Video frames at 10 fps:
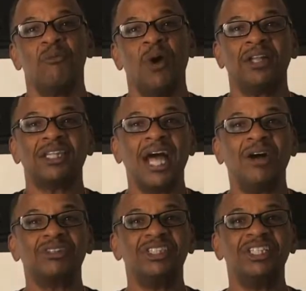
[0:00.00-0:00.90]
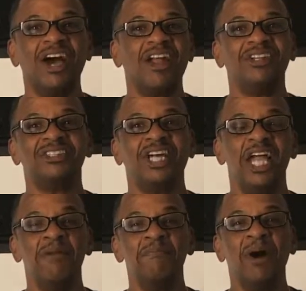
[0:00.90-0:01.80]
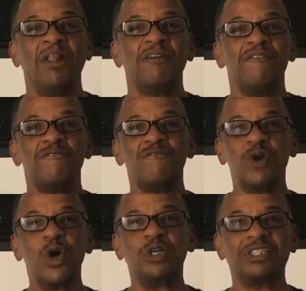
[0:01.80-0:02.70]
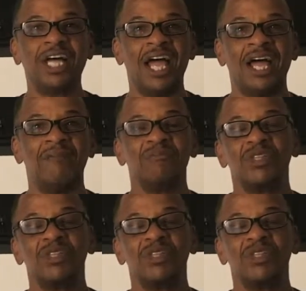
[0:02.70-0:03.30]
$1,000 a month, full-time.